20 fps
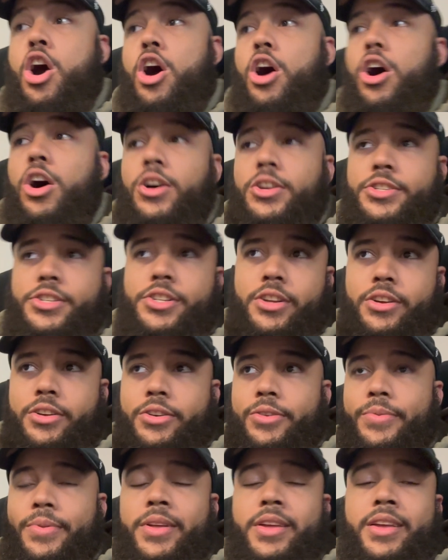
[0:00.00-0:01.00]

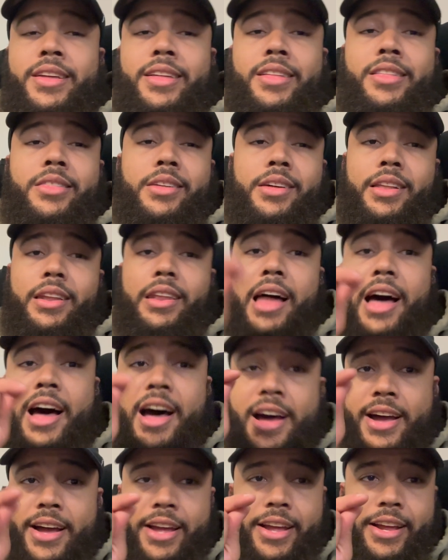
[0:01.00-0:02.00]
Also, the
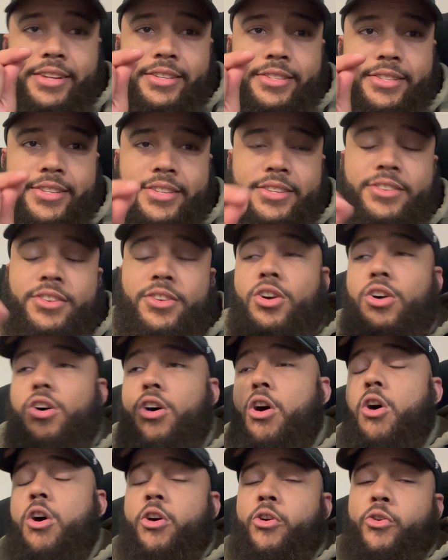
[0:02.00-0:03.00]
lines
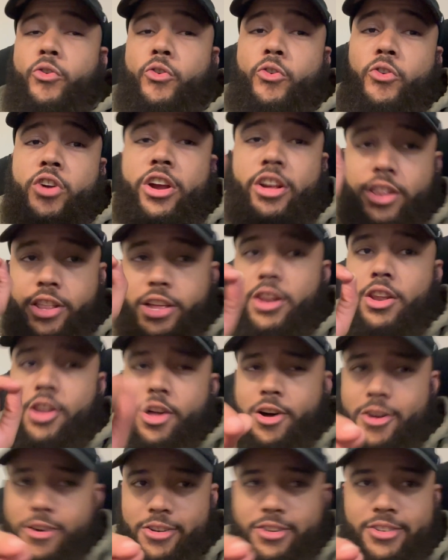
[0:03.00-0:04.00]
are really
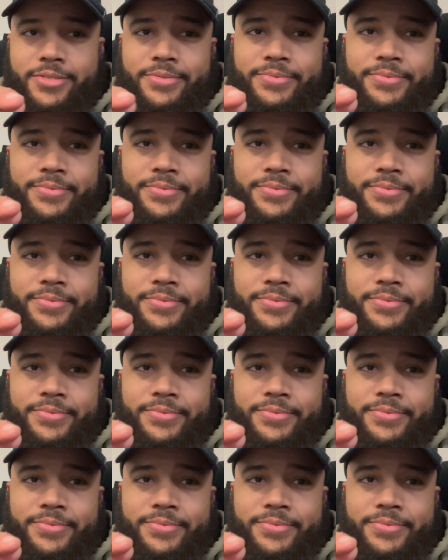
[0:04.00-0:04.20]
long.